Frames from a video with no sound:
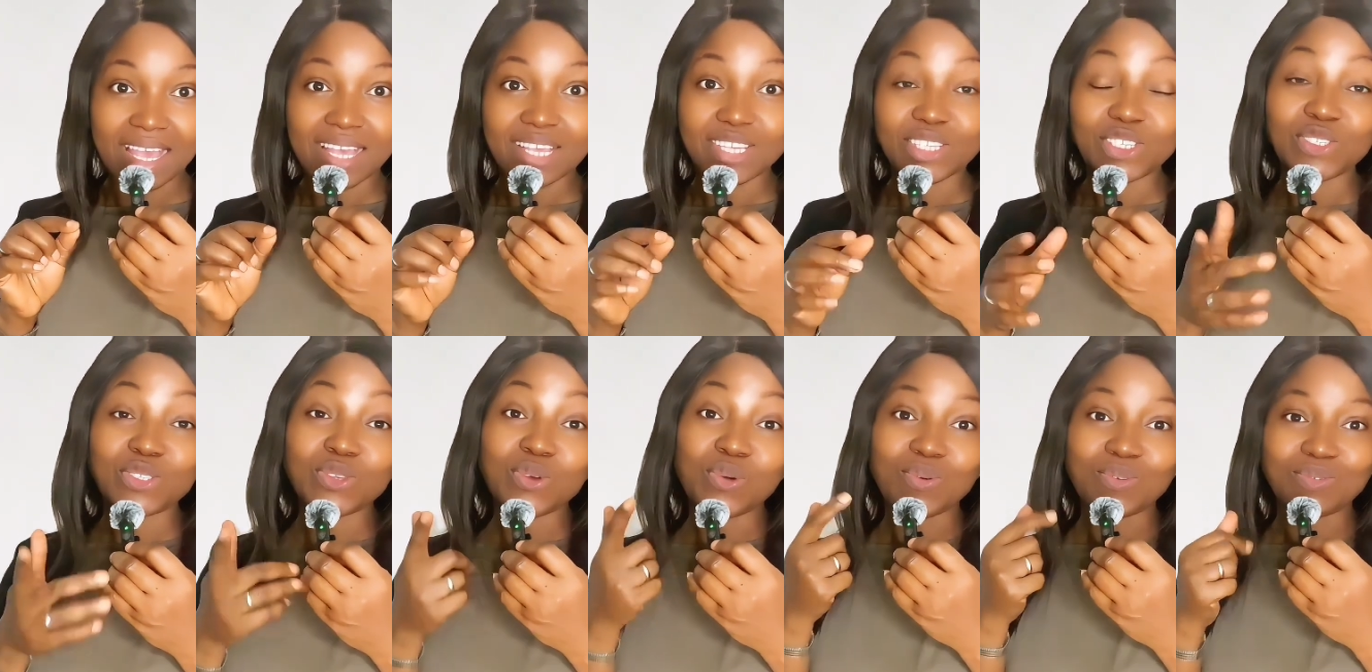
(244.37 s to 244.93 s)

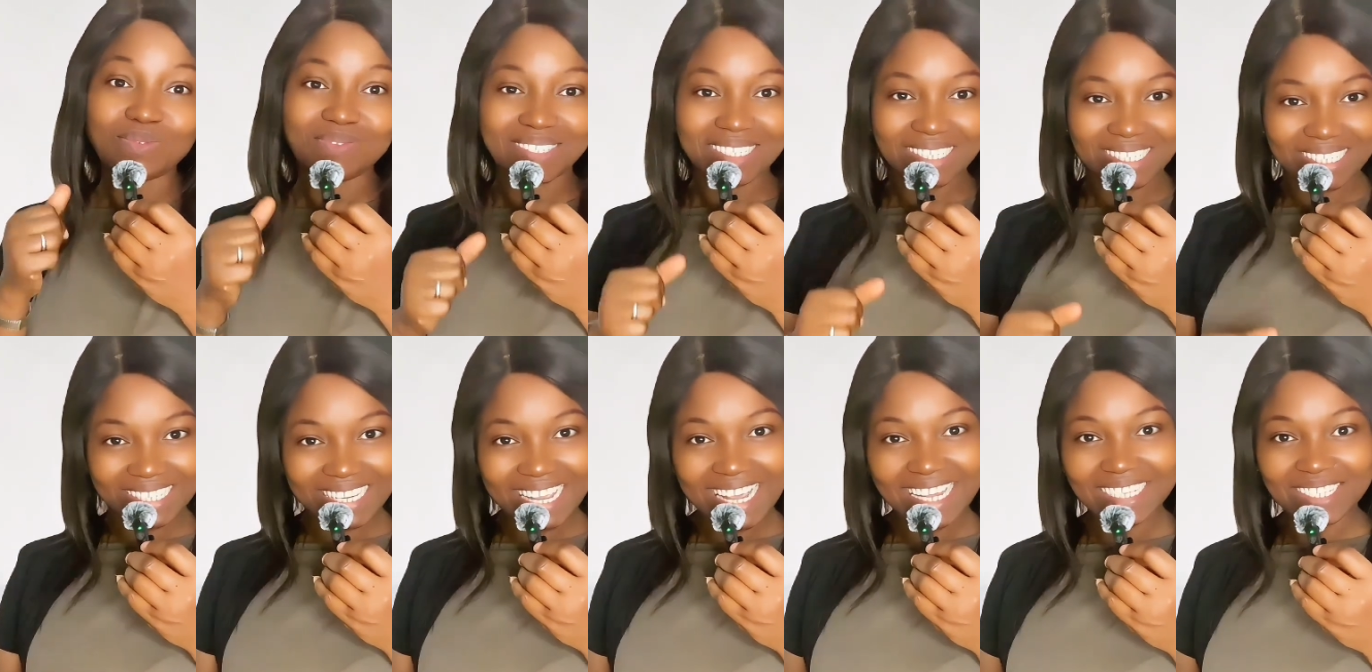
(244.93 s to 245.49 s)
So
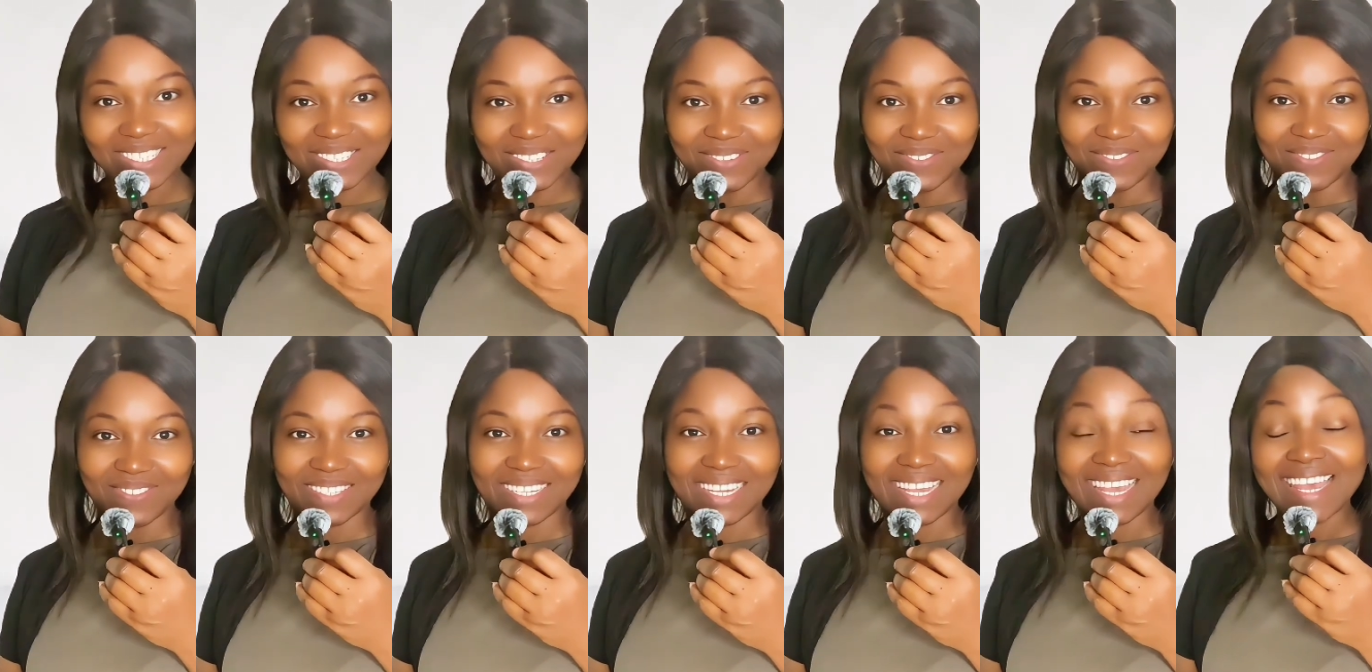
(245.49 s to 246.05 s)
stay
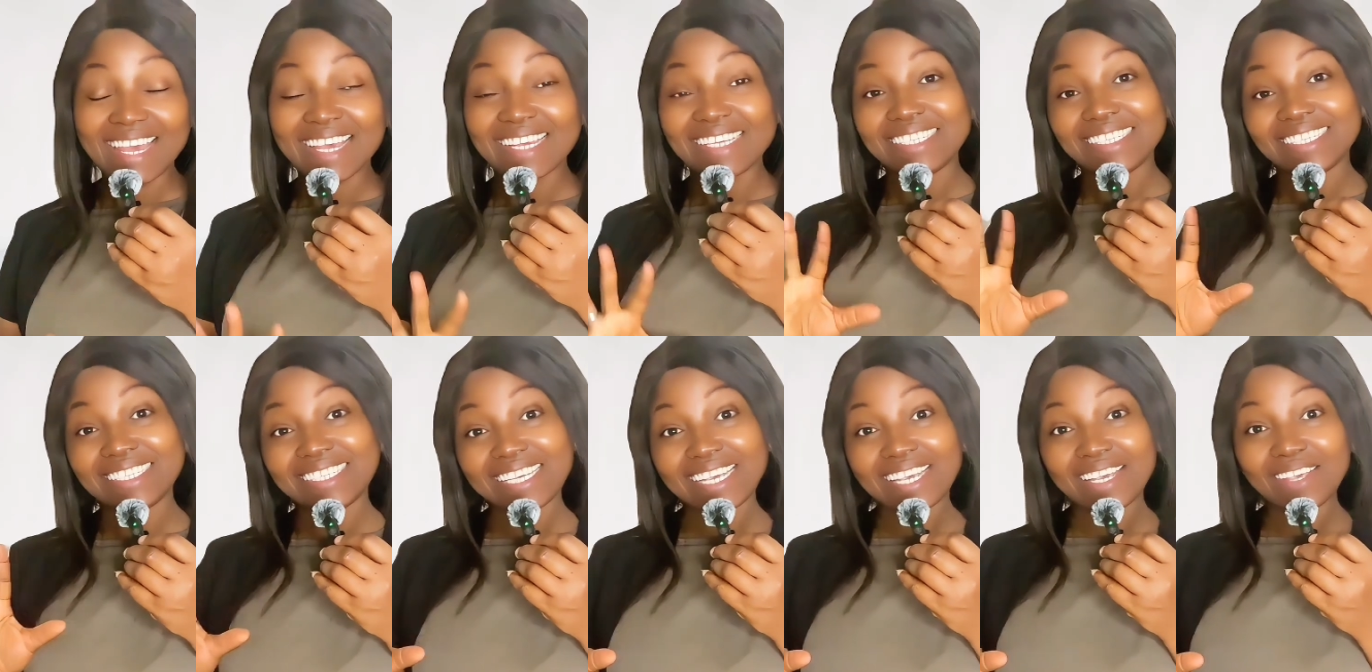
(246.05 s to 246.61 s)
tuned.
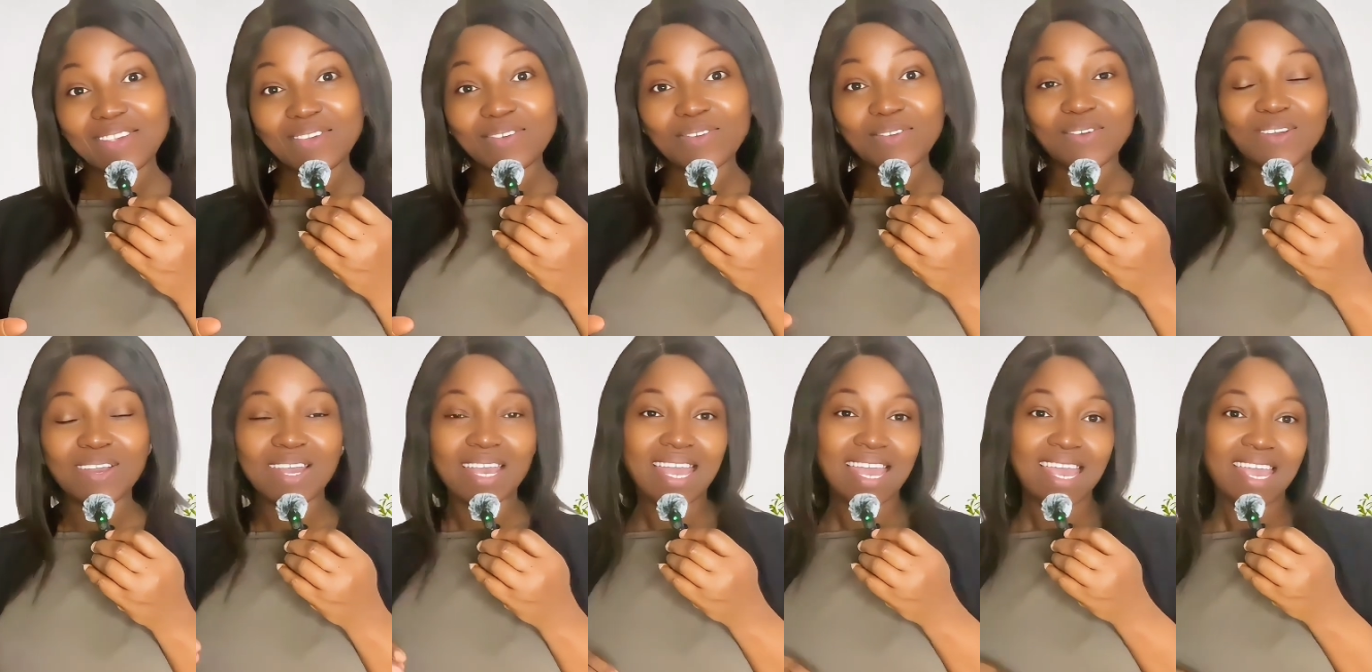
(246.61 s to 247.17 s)
See
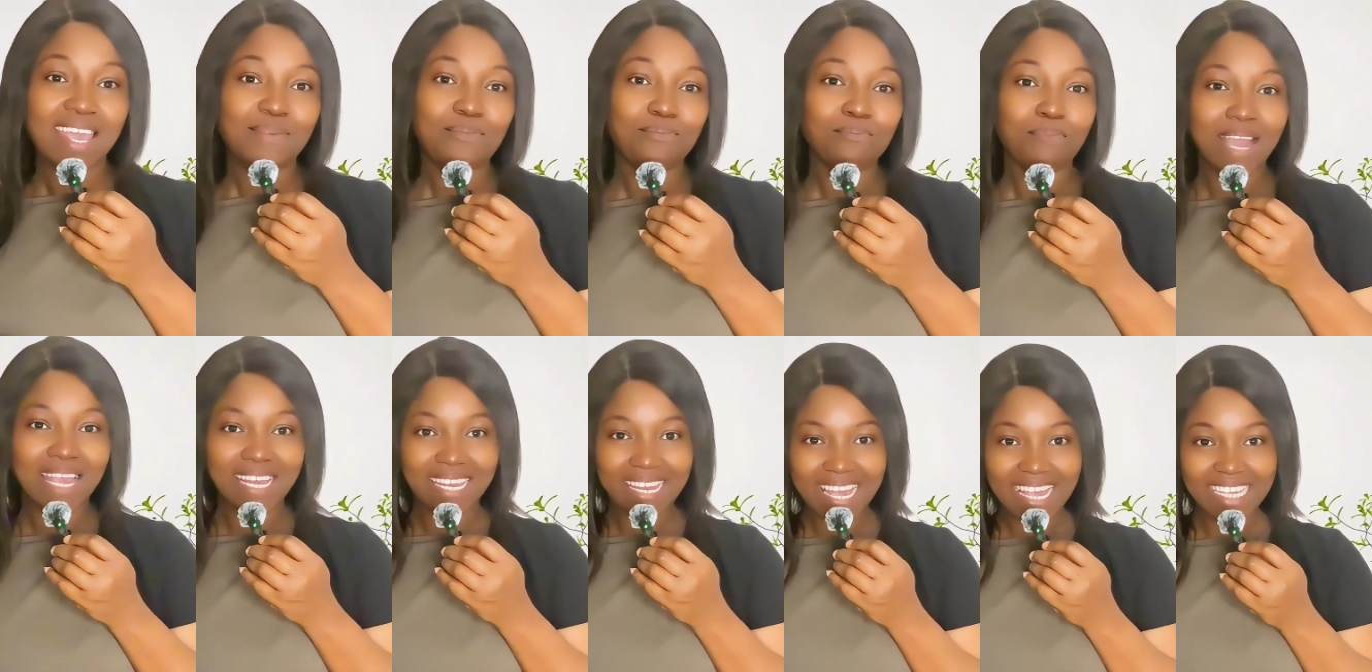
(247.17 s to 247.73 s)
you in
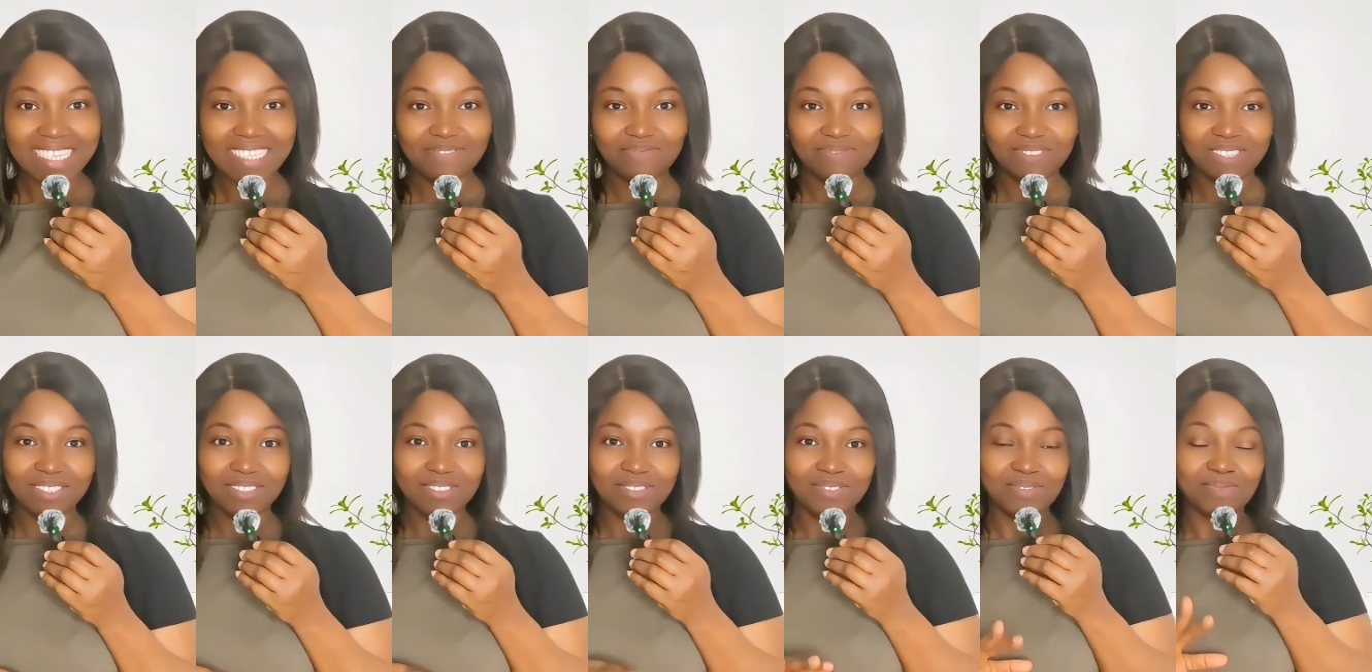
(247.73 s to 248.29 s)
my next
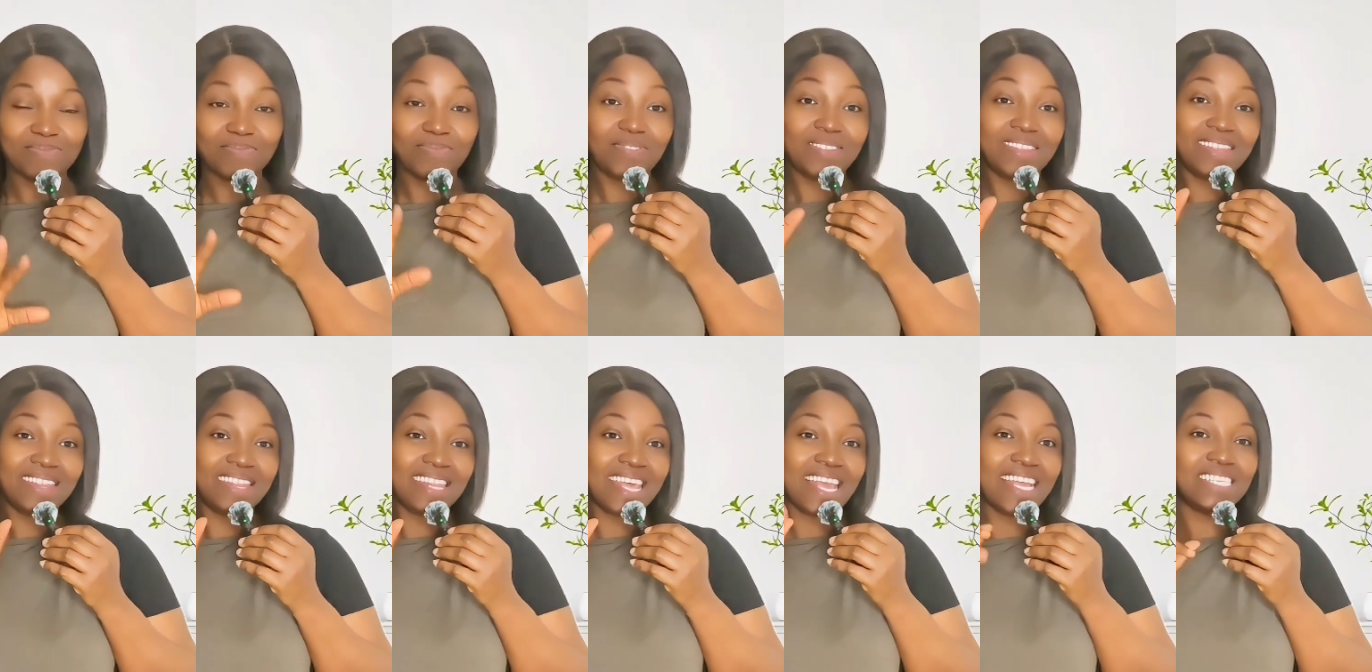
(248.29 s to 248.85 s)
video.
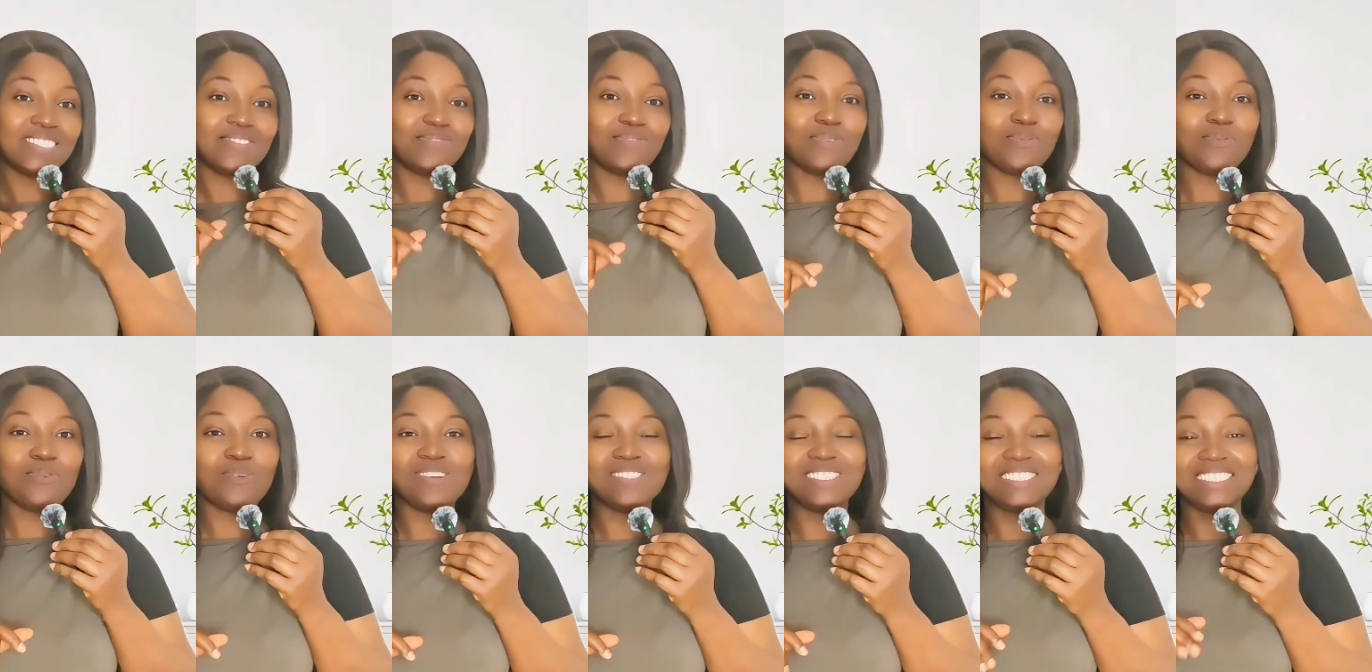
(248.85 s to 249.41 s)
Thanks for
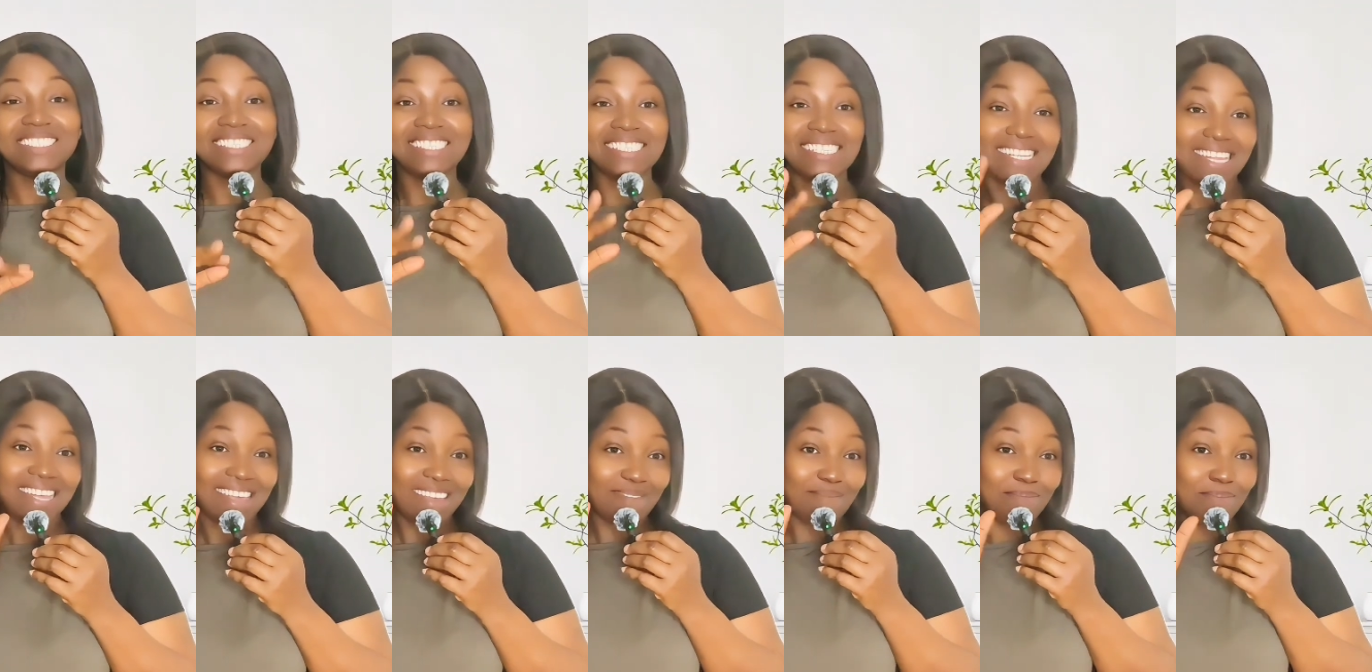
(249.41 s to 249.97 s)
watching.
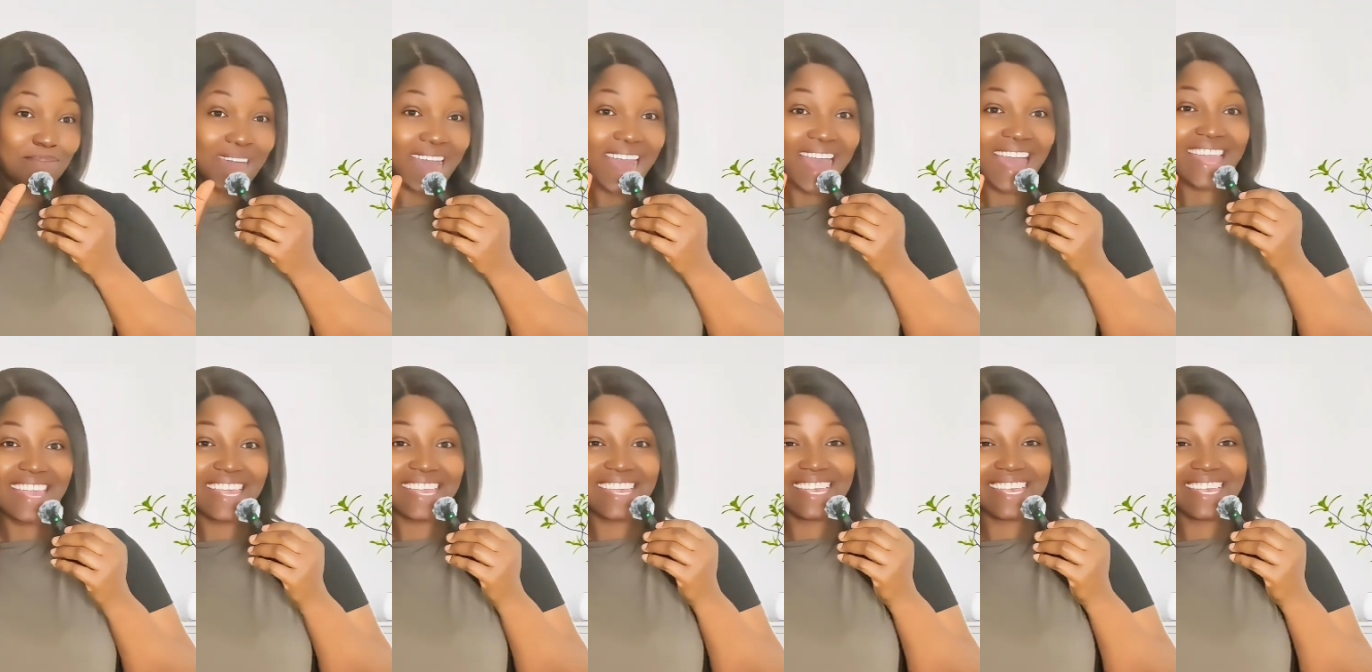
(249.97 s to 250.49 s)
Bye.